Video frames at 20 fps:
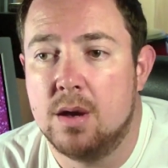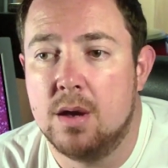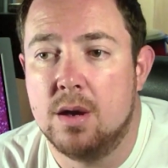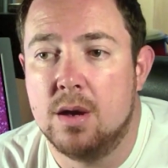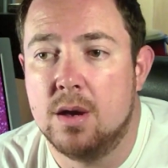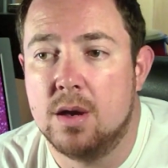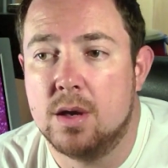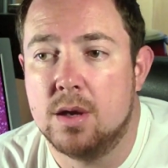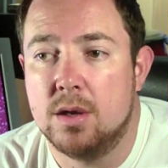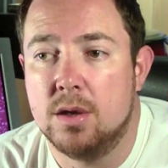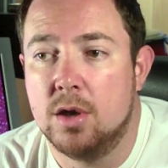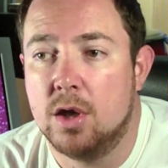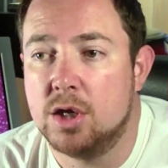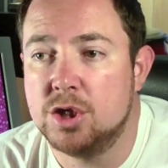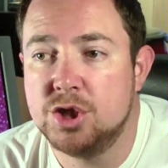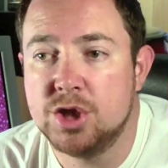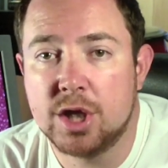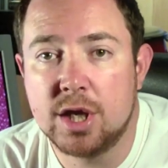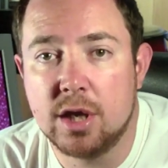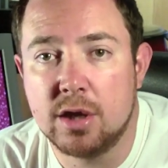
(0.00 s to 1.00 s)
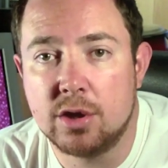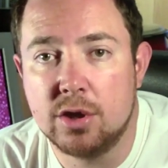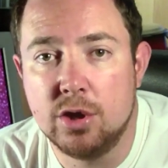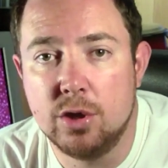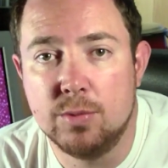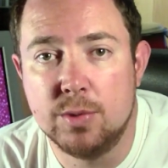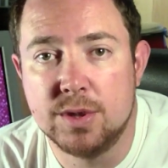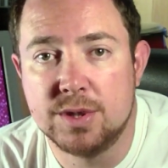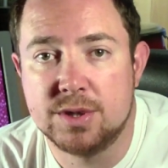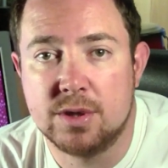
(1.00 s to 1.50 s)
Uh, Logic and
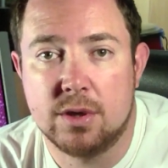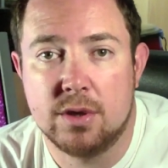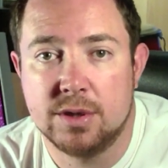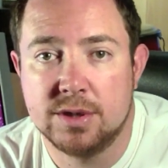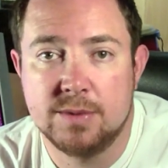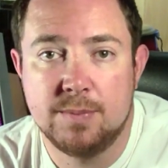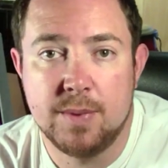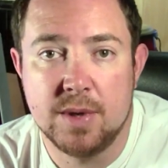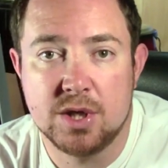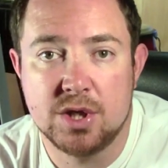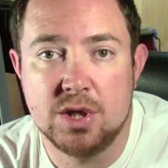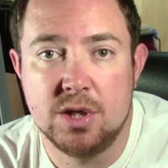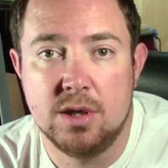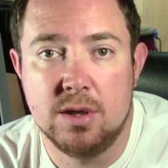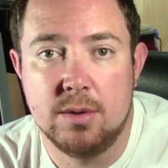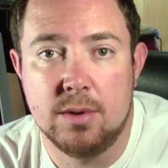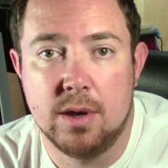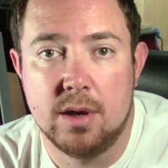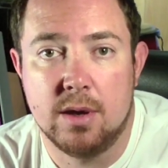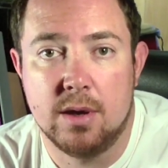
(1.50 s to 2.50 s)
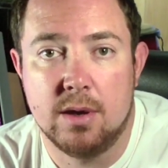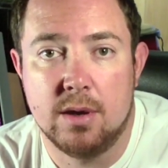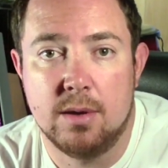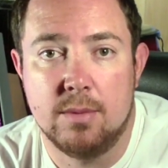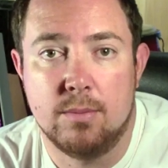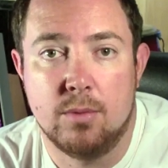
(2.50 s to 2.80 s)
Cubase are especially uh,